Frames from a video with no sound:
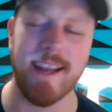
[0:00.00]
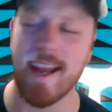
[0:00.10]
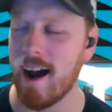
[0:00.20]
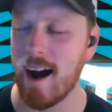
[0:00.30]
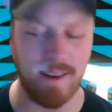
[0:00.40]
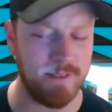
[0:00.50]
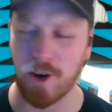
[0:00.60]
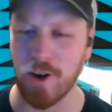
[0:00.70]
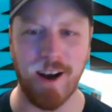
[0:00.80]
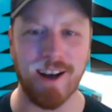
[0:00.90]
Yeah,
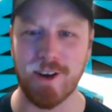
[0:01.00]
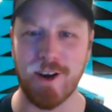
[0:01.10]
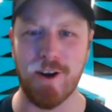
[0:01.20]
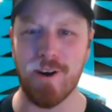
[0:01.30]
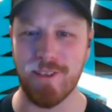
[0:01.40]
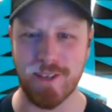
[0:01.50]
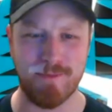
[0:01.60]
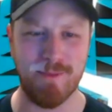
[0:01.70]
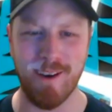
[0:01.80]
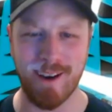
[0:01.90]
I don't know at this
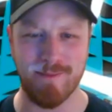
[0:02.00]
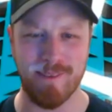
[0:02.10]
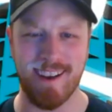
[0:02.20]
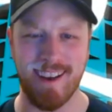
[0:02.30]
point, but